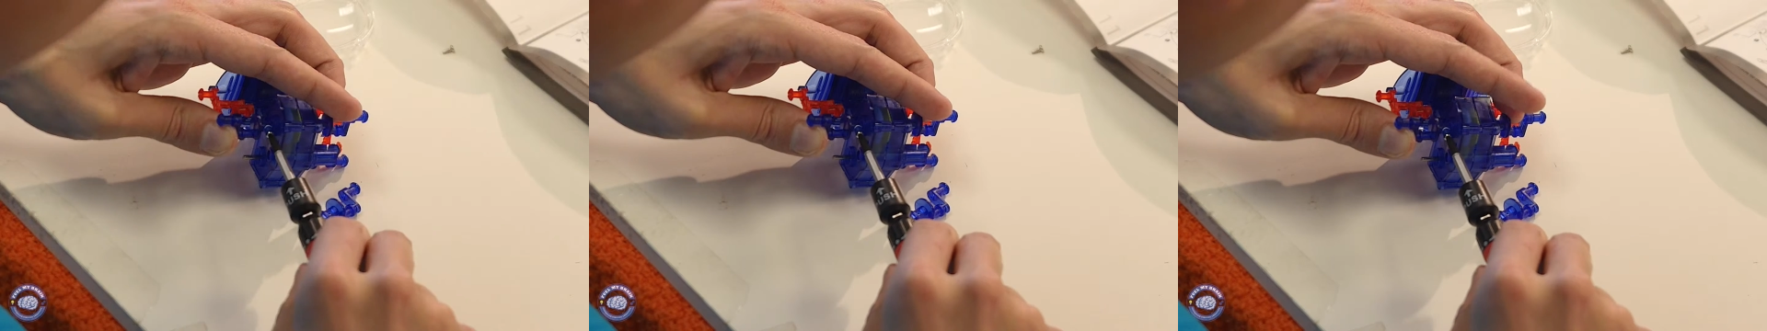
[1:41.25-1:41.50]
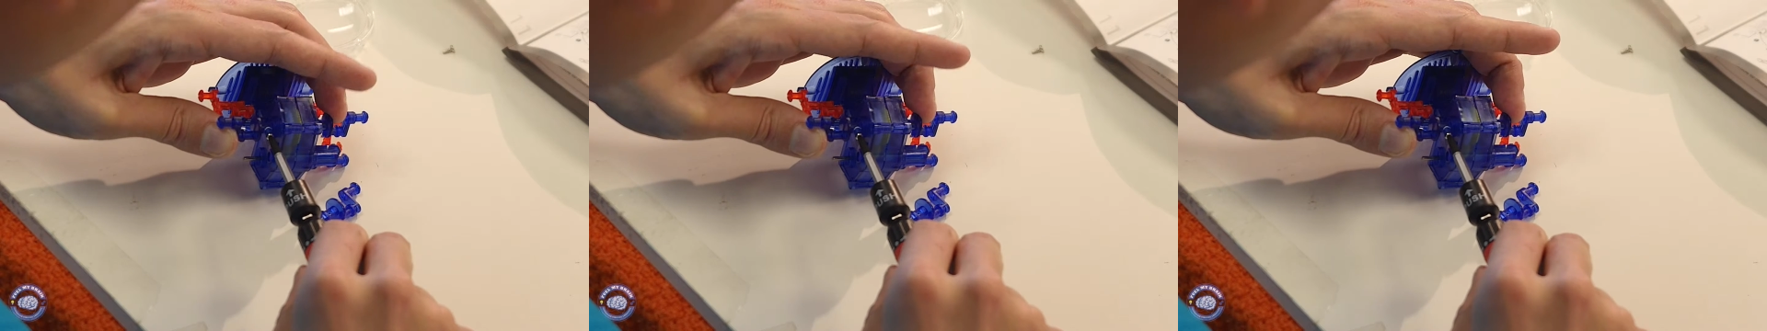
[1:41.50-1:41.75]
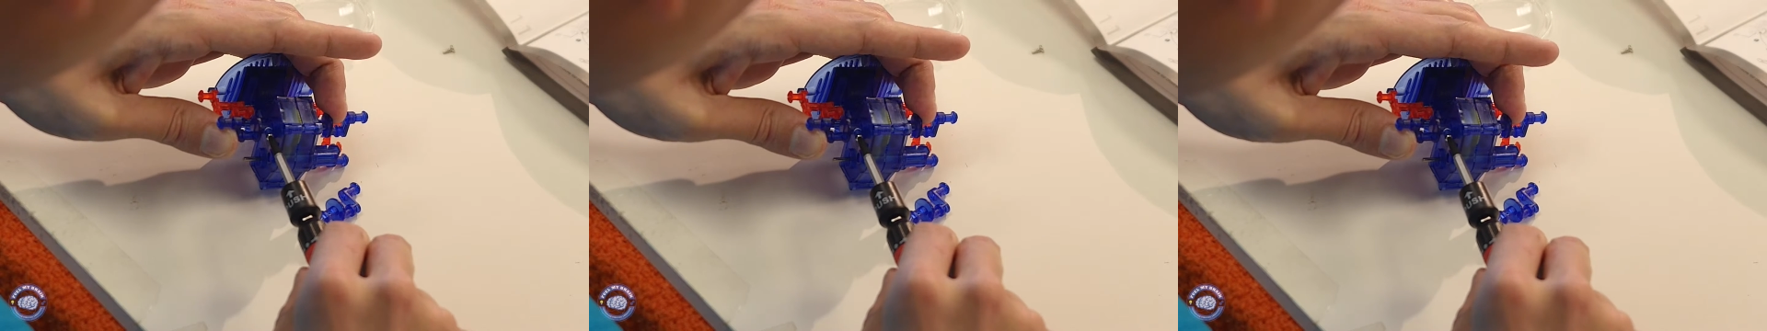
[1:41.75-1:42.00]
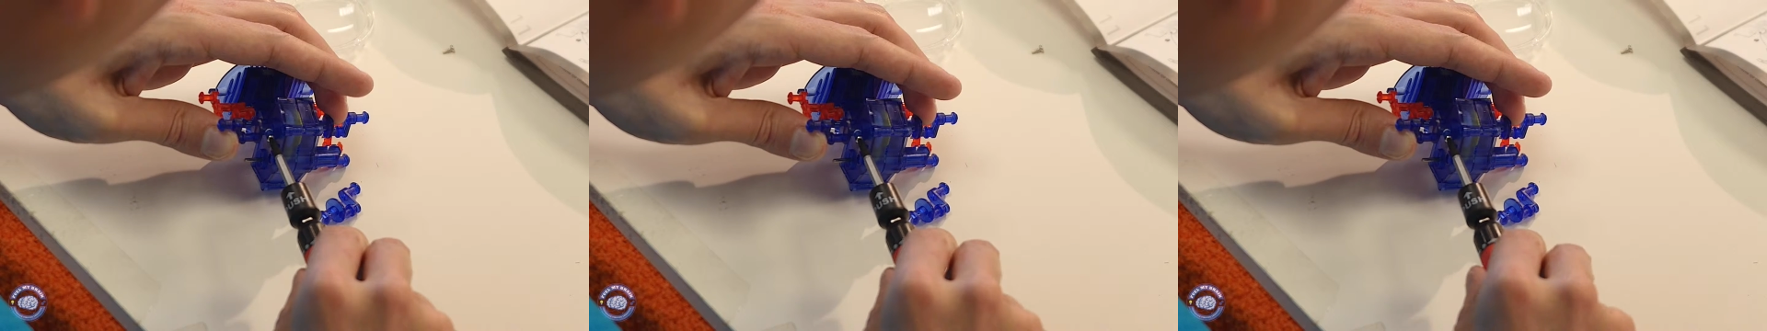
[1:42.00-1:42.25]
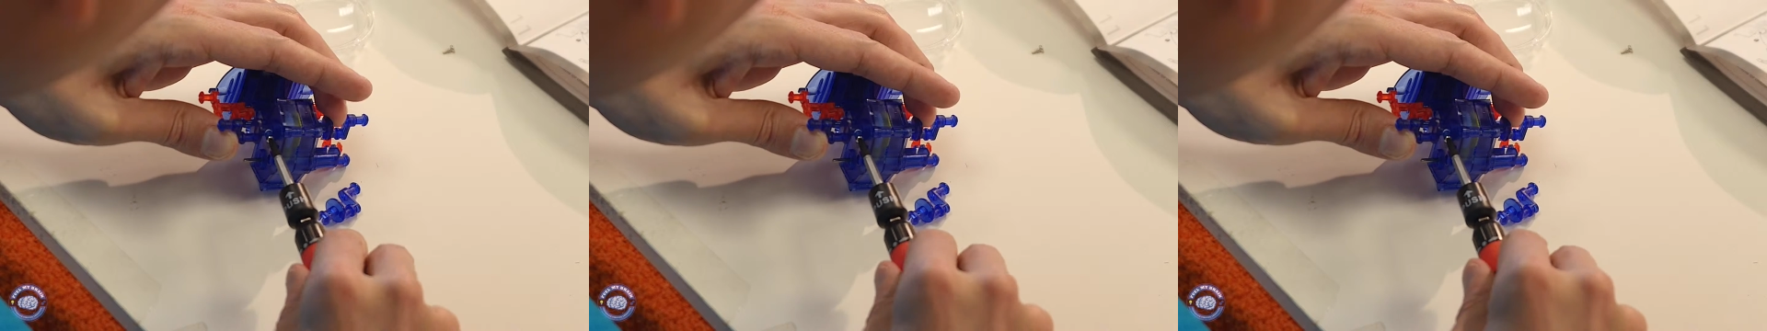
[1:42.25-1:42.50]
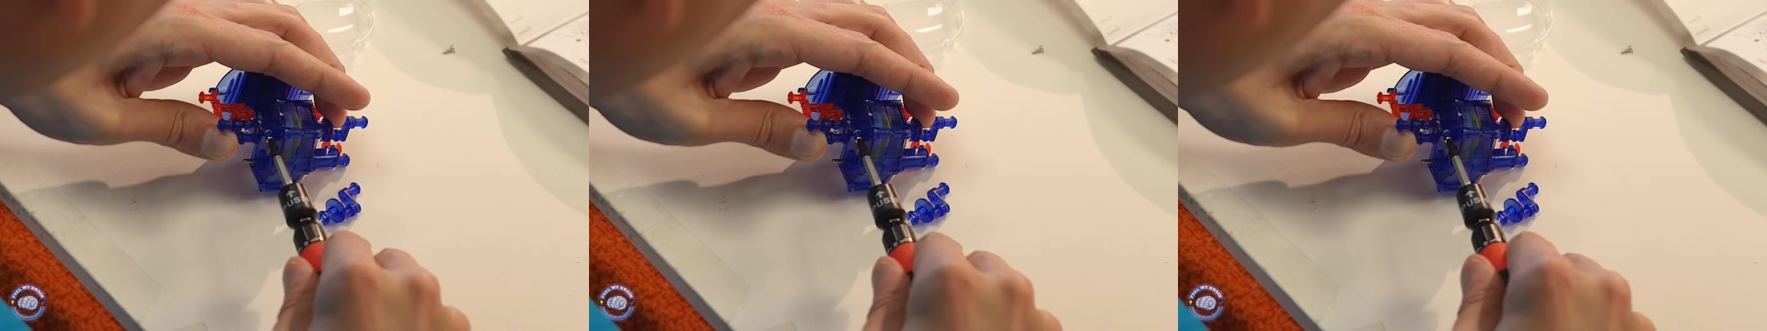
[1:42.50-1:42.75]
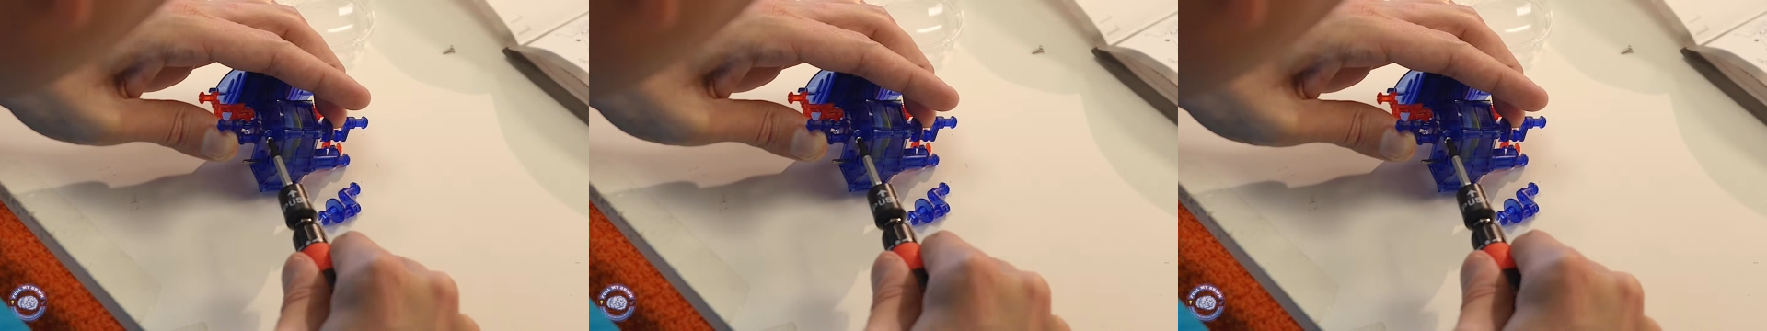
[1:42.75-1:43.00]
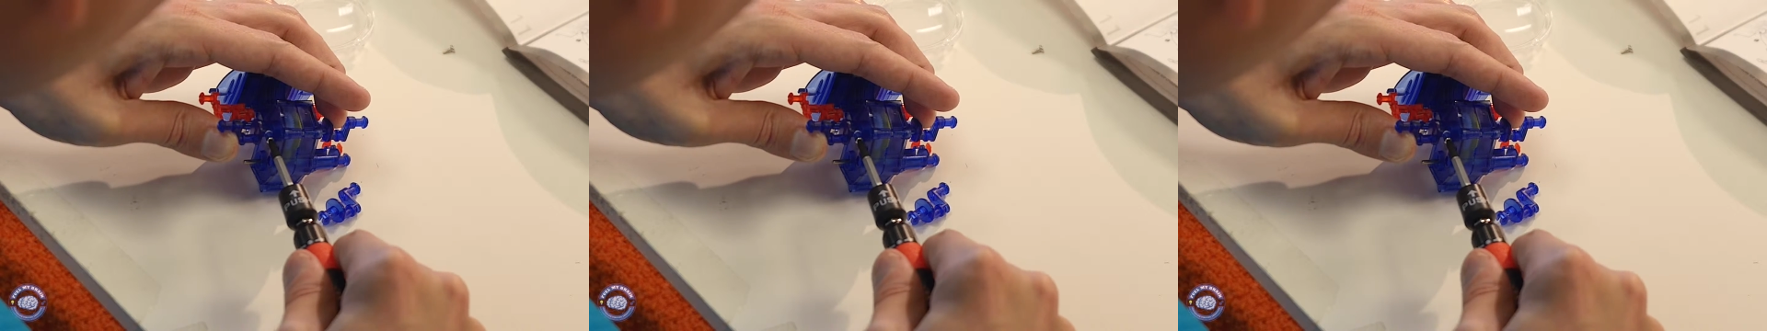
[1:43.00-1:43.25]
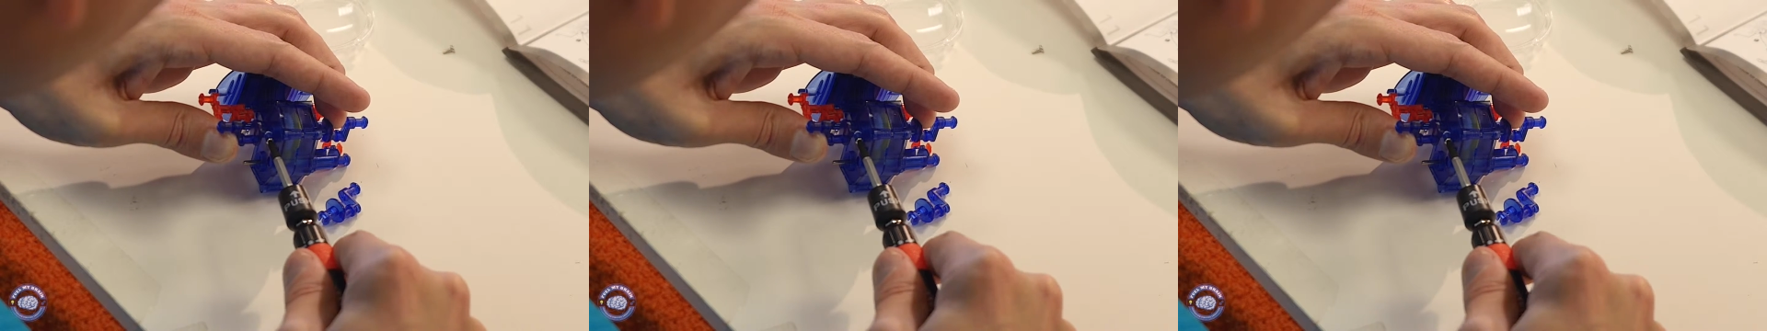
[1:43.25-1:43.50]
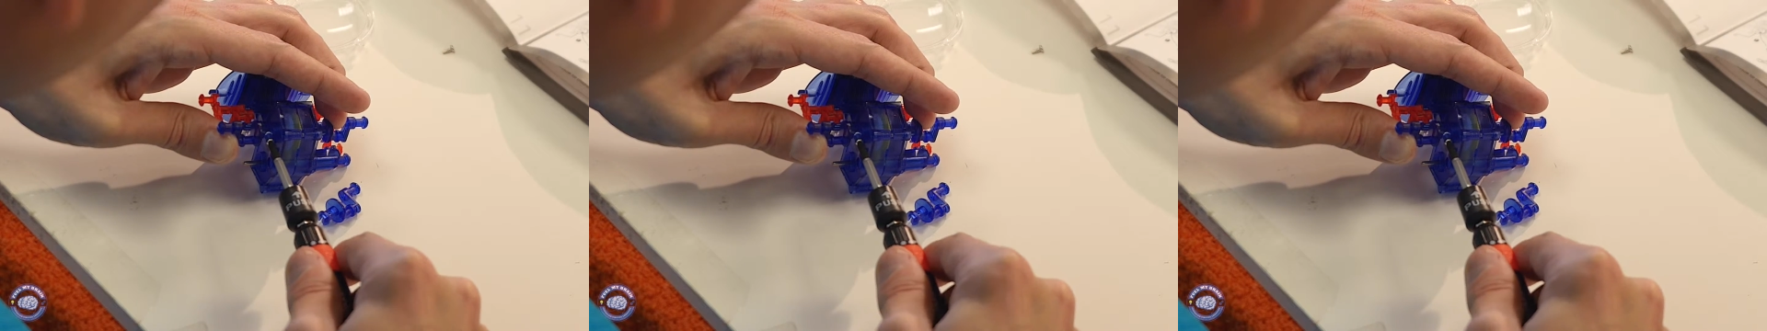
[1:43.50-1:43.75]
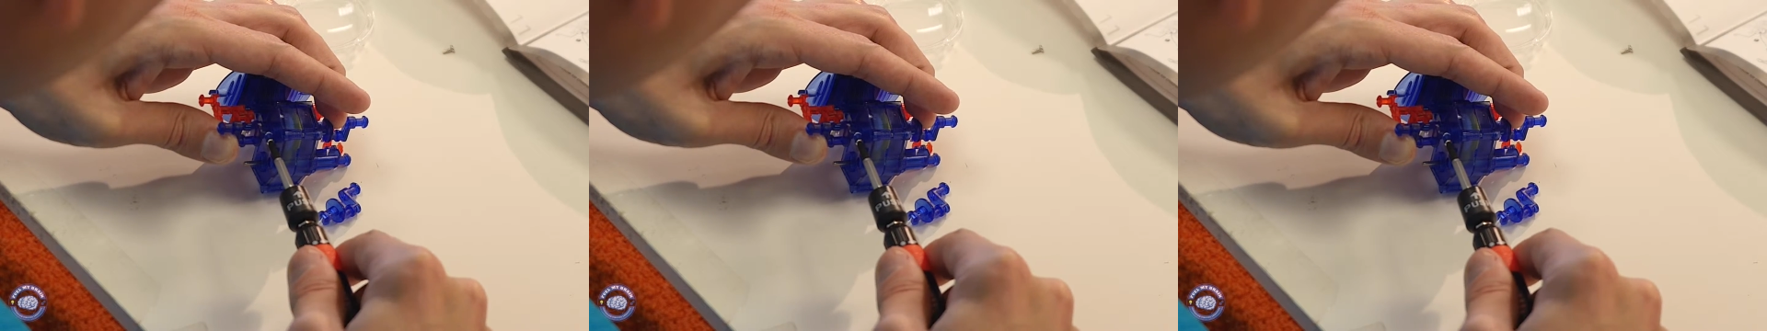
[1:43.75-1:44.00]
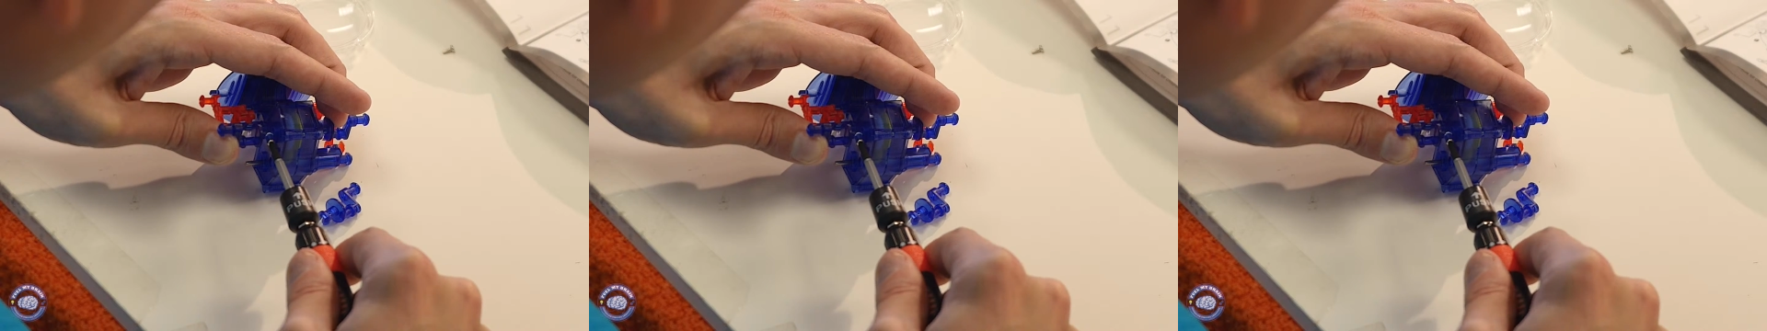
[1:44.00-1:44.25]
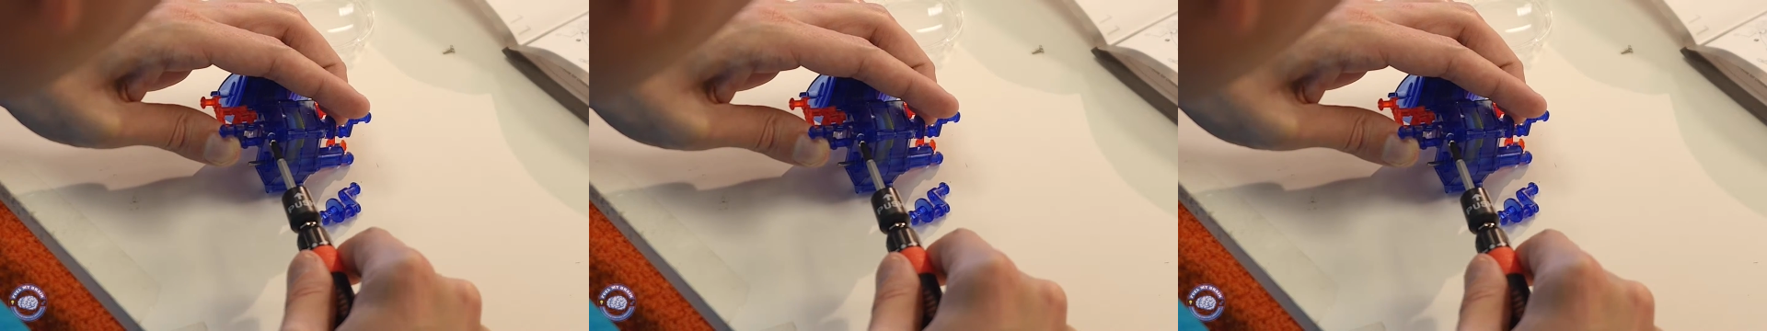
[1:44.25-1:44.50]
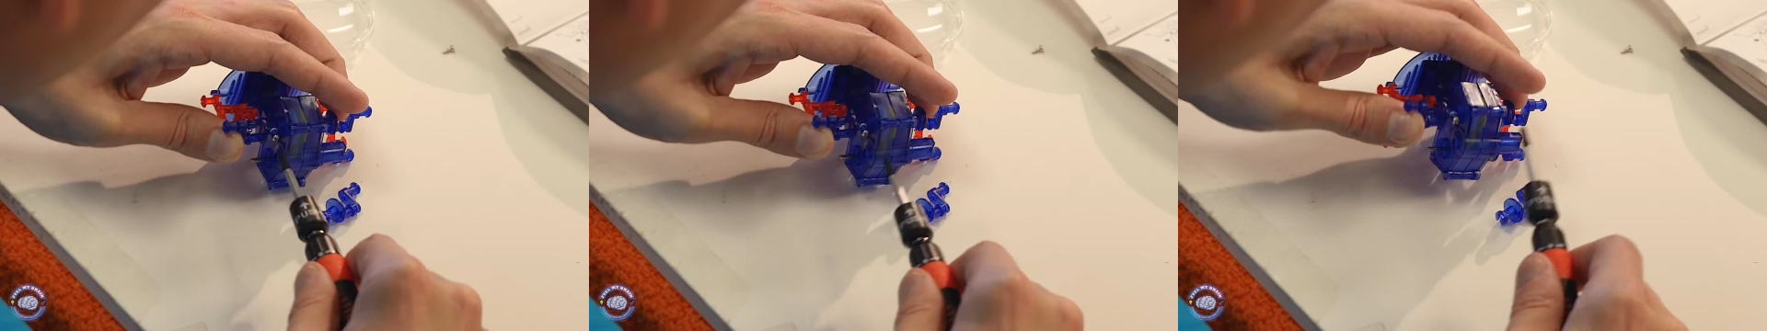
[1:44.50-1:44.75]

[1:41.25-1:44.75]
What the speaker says: No face is visible, so there are no lips to read.